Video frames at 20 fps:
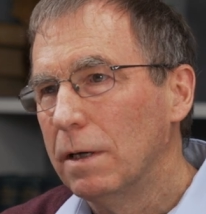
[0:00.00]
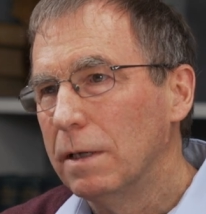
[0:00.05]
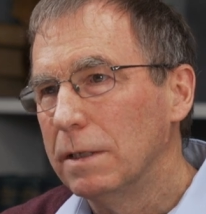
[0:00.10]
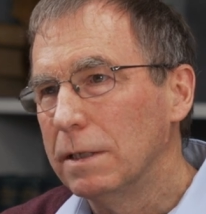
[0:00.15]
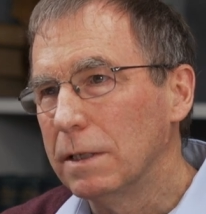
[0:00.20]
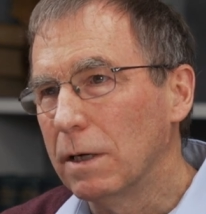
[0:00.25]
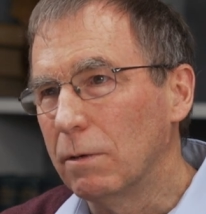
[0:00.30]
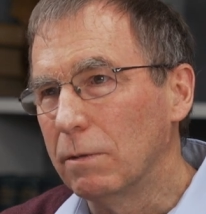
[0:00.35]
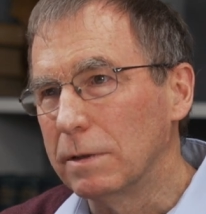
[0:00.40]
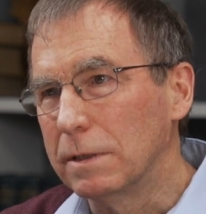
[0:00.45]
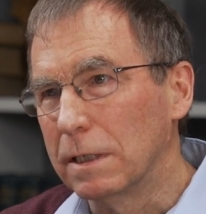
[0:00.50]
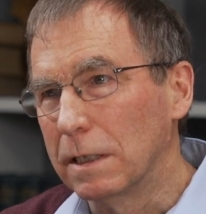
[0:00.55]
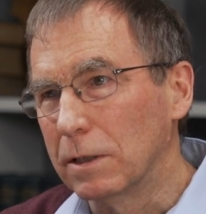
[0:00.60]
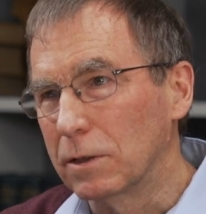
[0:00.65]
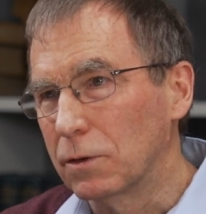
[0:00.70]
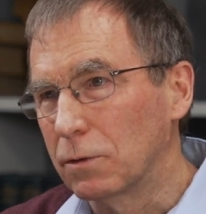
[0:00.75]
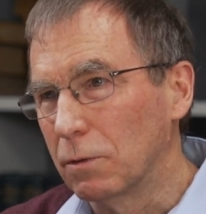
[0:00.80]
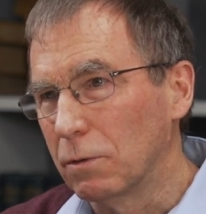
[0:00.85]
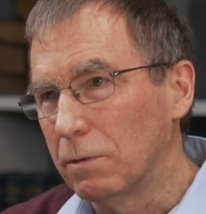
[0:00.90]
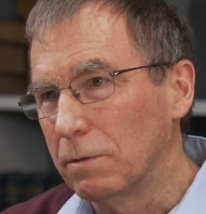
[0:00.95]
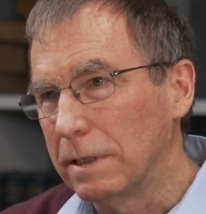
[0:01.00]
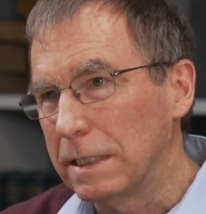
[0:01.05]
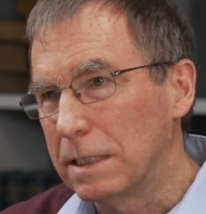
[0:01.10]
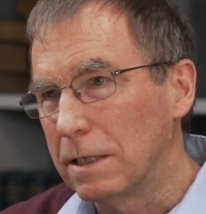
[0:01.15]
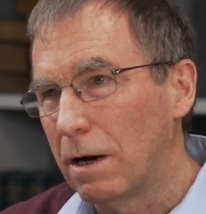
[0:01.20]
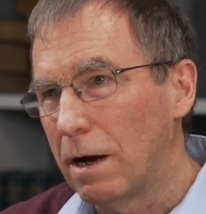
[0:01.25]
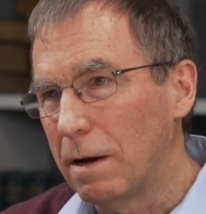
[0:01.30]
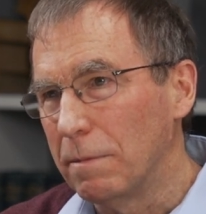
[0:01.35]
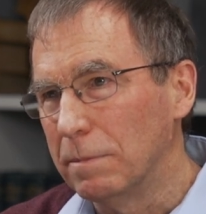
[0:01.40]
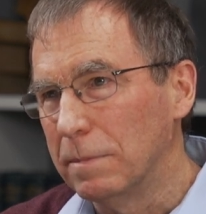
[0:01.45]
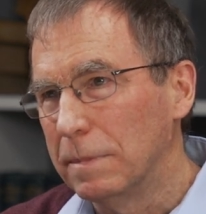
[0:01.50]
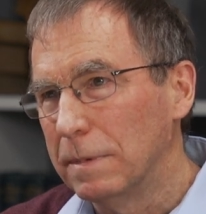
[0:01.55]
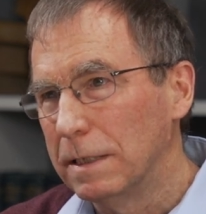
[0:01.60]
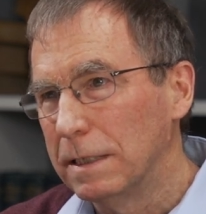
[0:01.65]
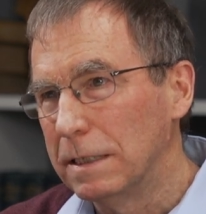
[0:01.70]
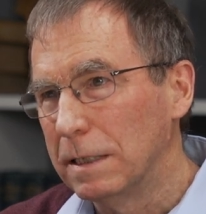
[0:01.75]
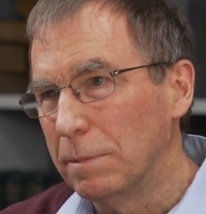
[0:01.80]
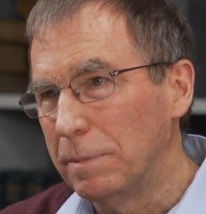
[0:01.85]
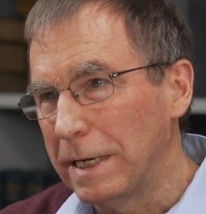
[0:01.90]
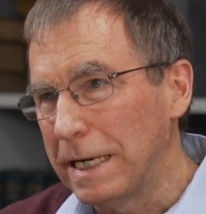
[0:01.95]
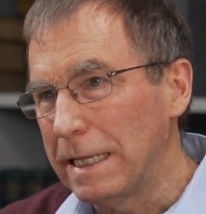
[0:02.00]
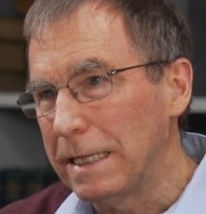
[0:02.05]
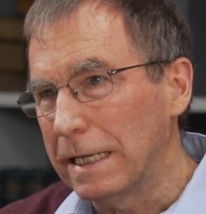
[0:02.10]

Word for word: So it was an extraordinary time to be